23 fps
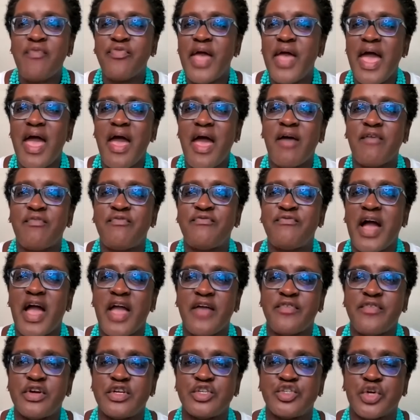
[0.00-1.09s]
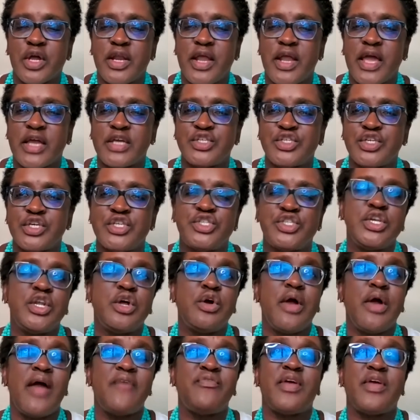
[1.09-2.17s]
have to have 500 connections, you
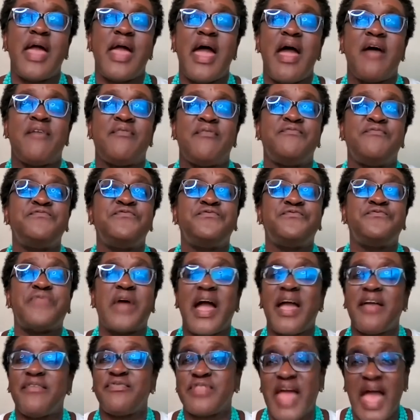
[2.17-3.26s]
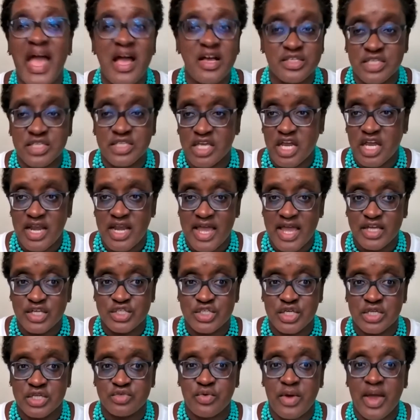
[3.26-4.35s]
don't have to have 5,000
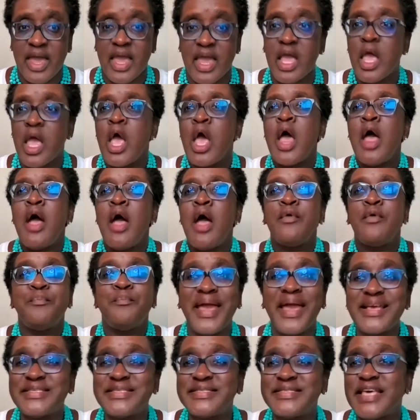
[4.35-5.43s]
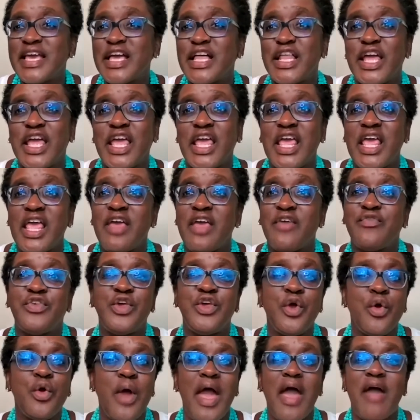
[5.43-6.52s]
connections, right? basically, if
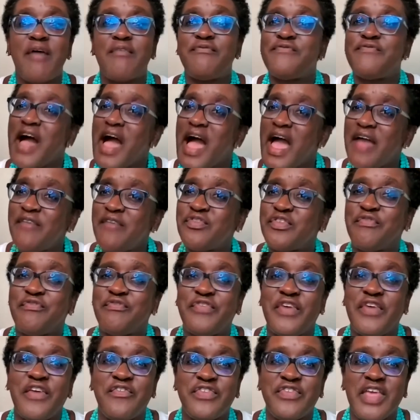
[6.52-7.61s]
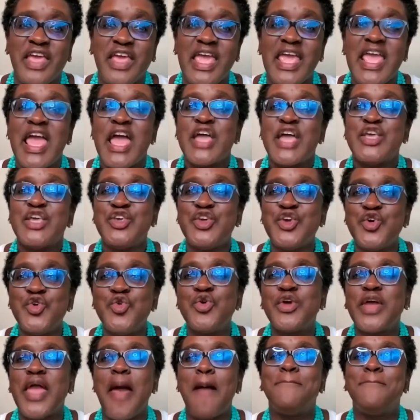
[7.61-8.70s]
you have five to 50,
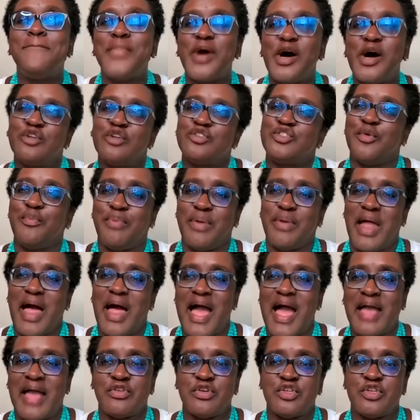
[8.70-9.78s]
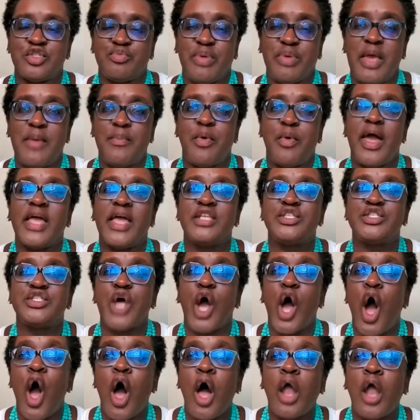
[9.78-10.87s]
you can multiply those people.
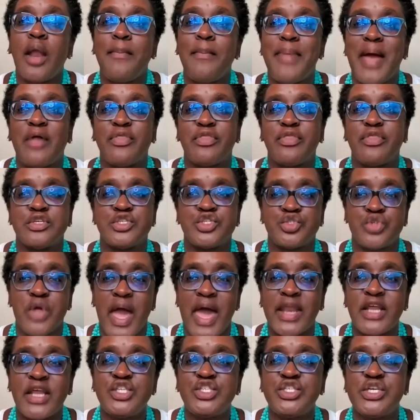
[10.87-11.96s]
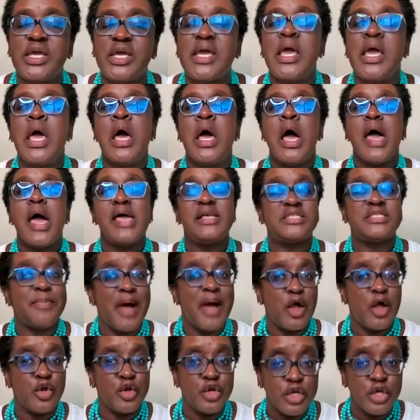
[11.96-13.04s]
It's all about the strategy, it's
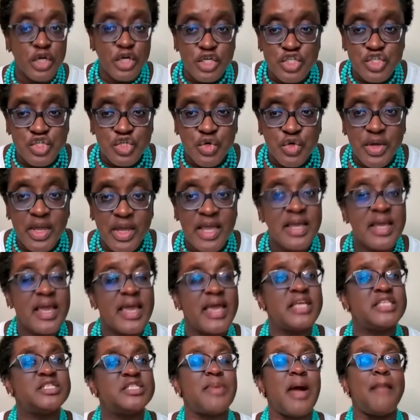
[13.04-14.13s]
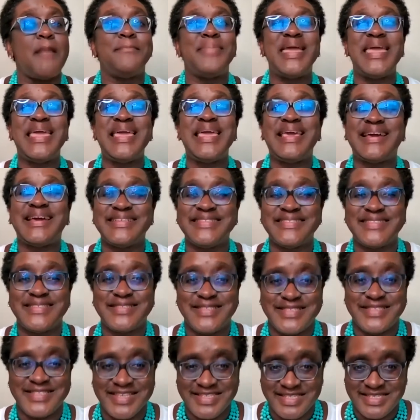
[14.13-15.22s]
about nurturing, it's about being
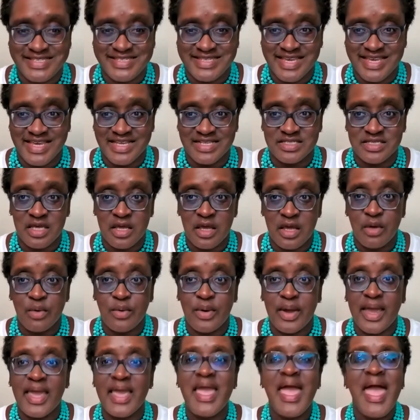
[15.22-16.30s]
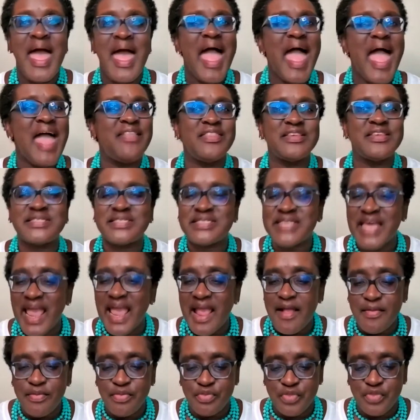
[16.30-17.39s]
consistent, right? And the
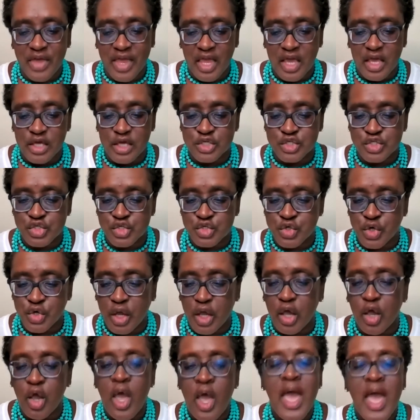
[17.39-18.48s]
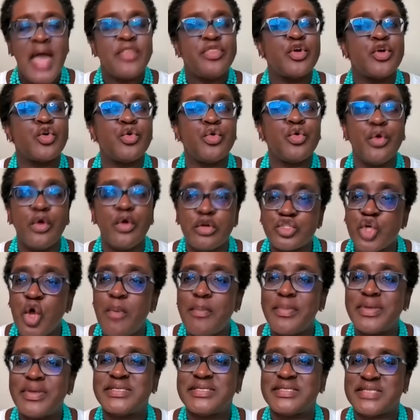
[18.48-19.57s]
same thing is true. The
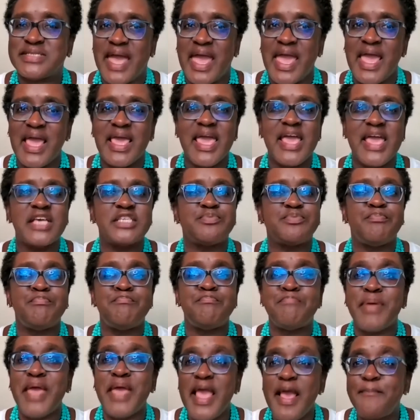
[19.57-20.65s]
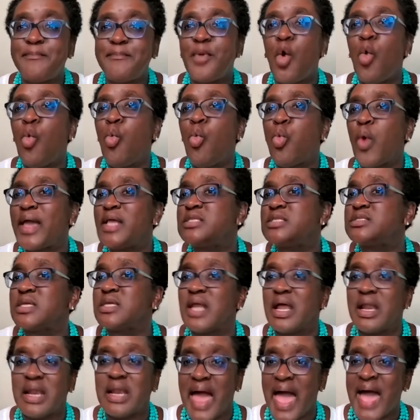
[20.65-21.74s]
crucial mistake is people wait to
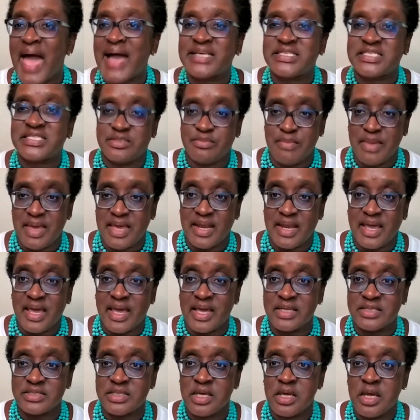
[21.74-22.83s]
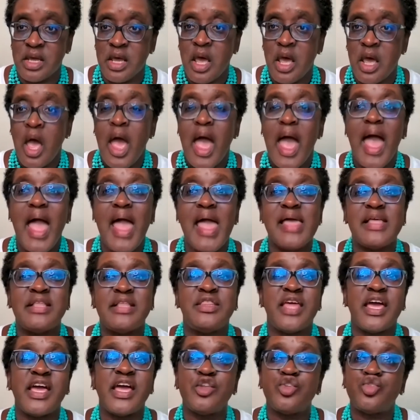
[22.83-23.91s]
the last minute
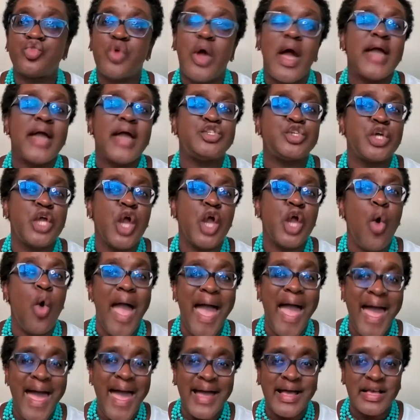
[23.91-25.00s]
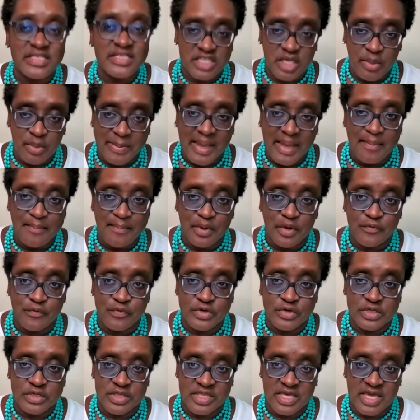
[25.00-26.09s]
and then try to go ask people
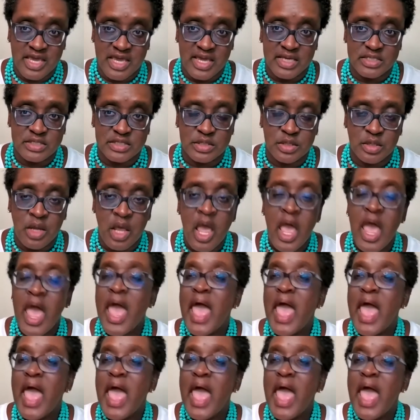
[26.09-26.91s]
for things.